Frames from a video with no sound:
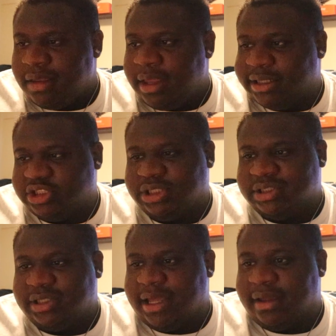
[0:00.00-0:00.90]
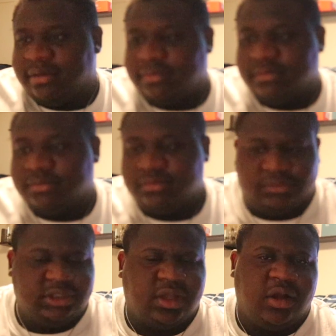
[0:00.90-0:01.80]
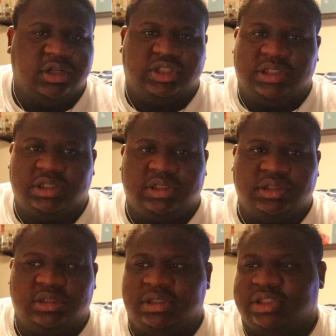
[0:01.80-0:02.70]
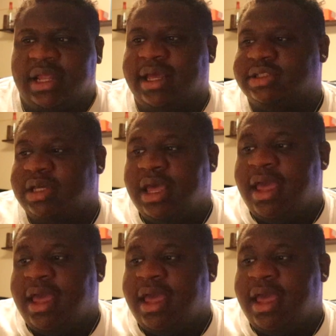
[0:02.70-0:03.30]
it's just that this car is just, it's nice.